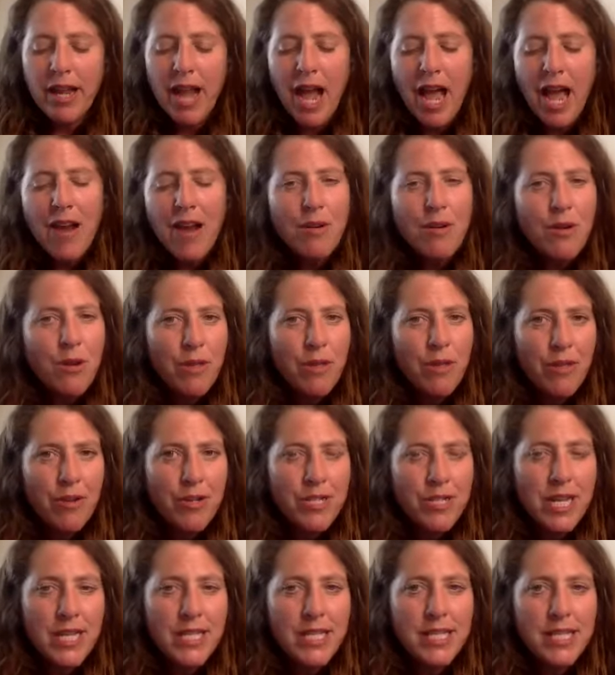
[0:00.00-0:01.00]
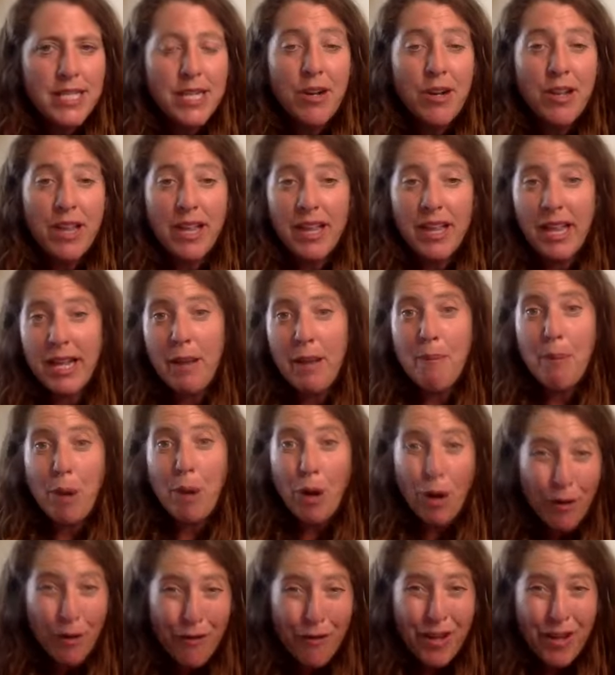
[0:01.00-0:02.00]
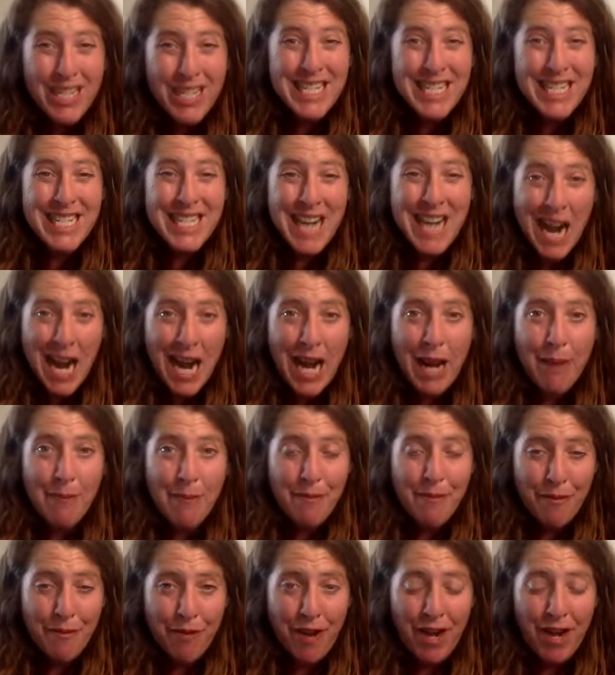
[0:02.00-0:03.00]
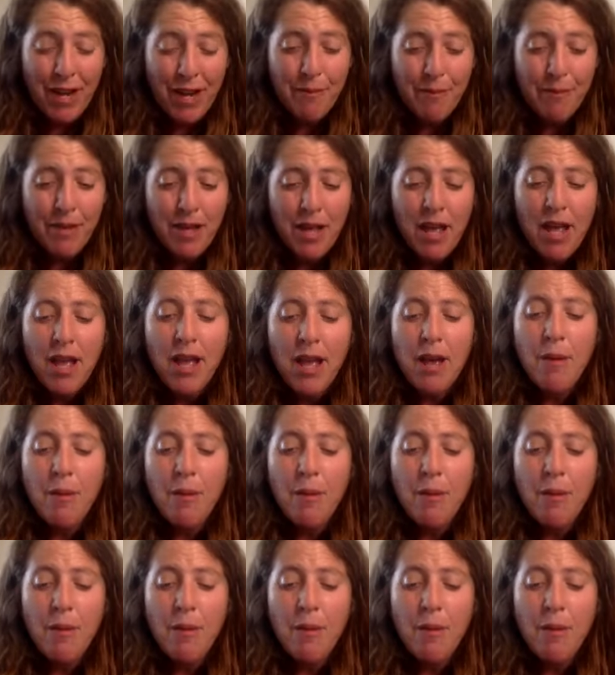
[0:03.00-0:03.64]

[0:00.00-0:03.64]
Like, I don't know that there's necessarily like a perfect time frame.